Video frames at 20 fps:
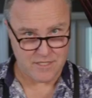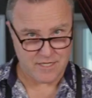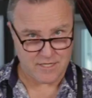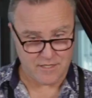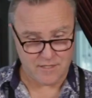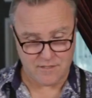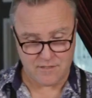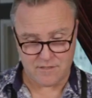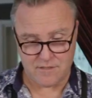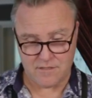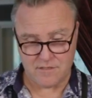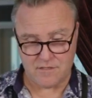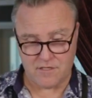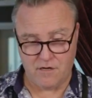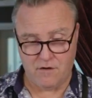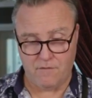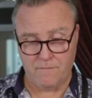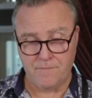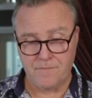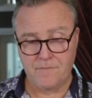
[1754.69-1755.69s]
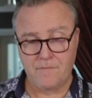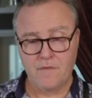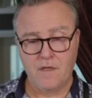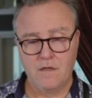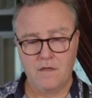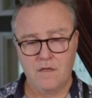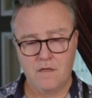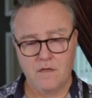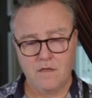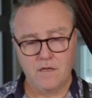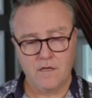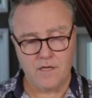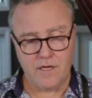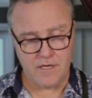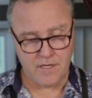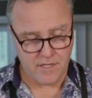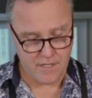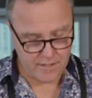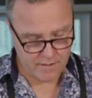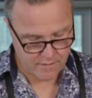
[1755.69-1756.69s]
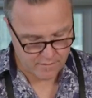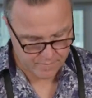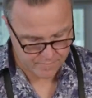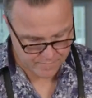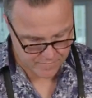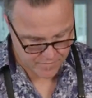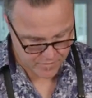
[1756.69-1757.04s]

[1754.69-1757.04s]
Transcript: Dickens. So, in here,